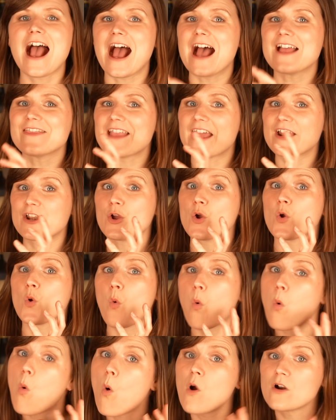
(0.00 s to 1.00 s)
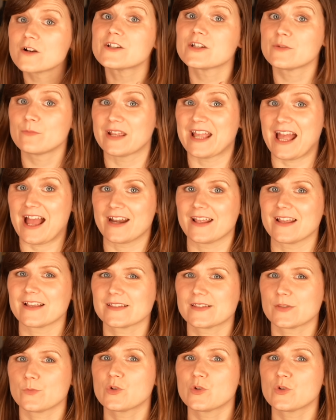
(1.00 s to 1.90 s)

And then quantum mechanics,